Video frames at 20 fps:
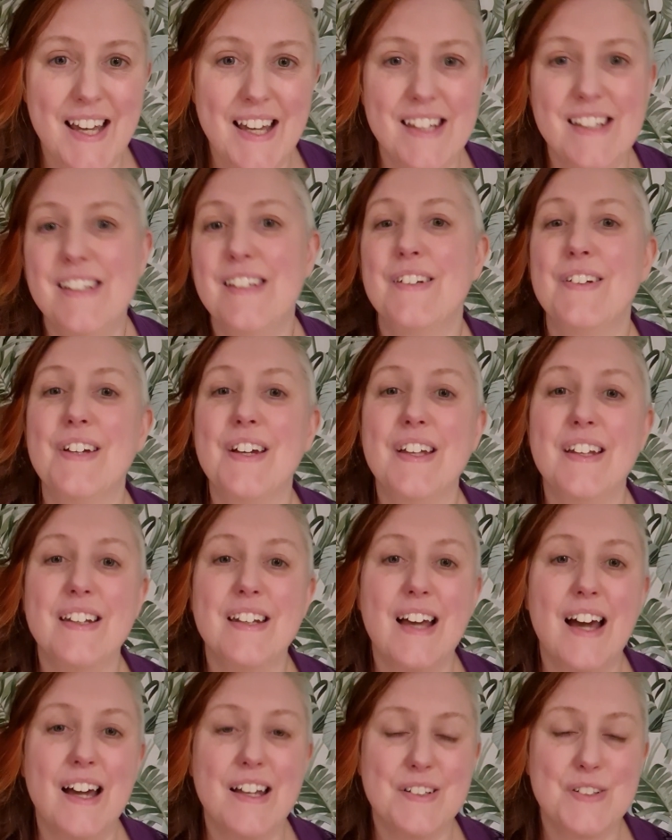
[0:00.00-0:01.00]
you can
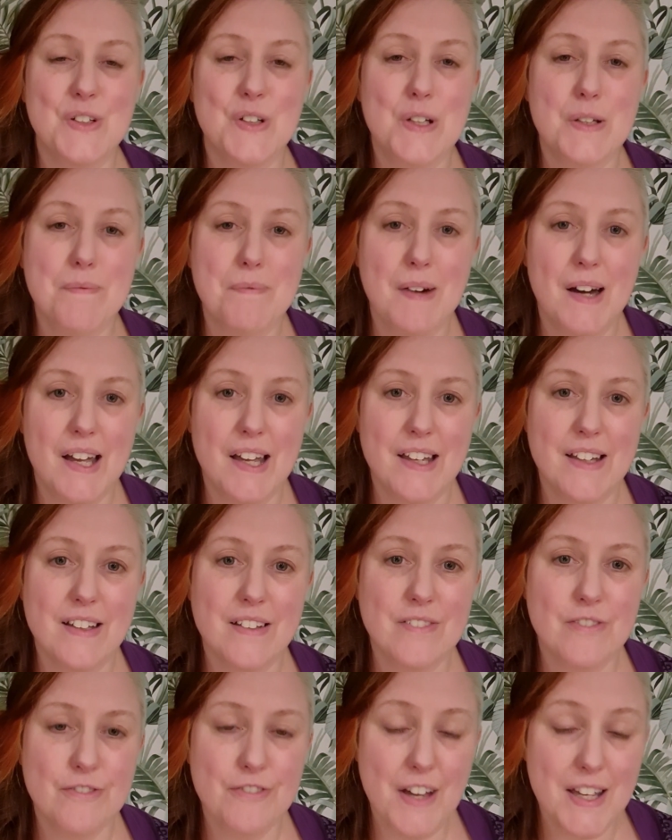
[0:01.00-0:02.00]
join my
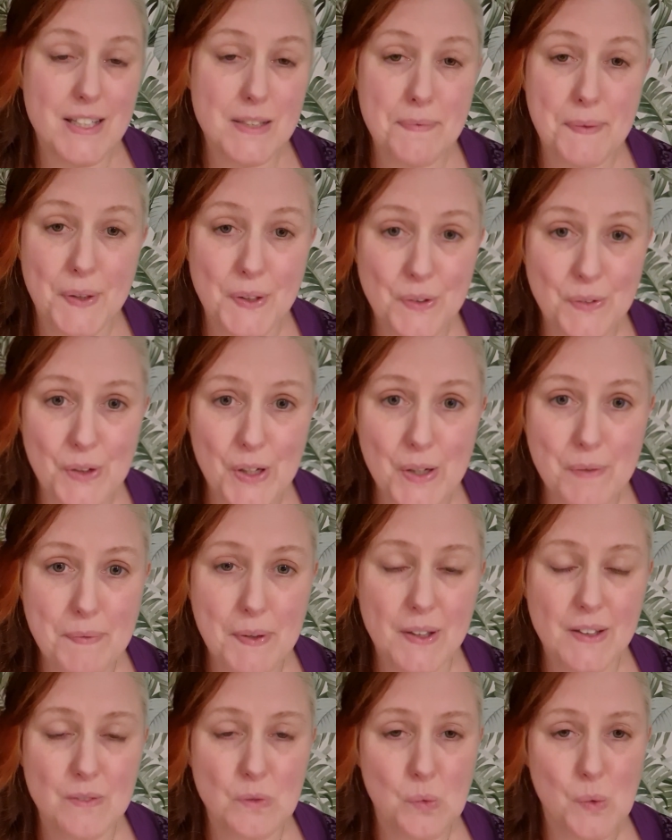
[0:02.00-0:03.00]
Facebook group,
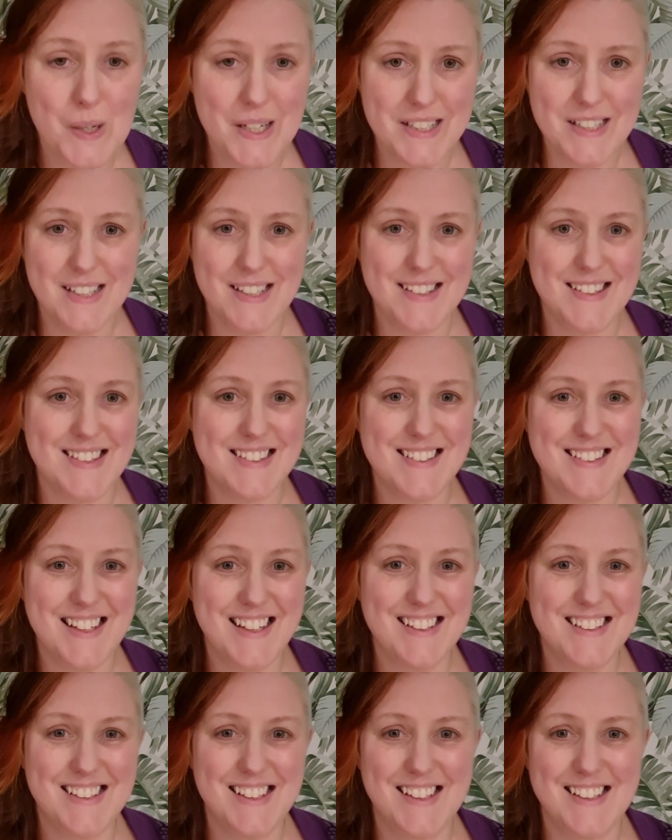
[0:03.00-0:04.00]
Witches
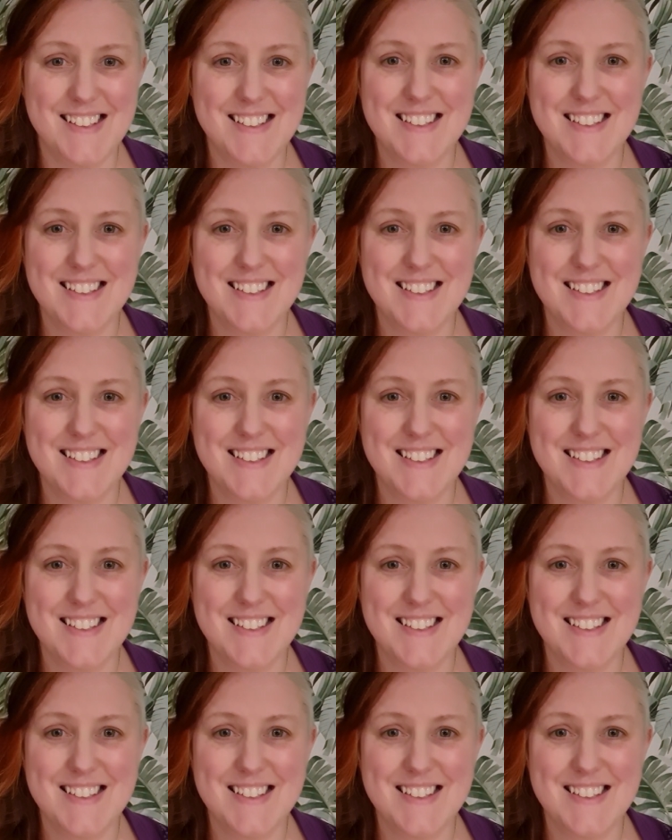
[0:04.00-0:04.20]
Stitches.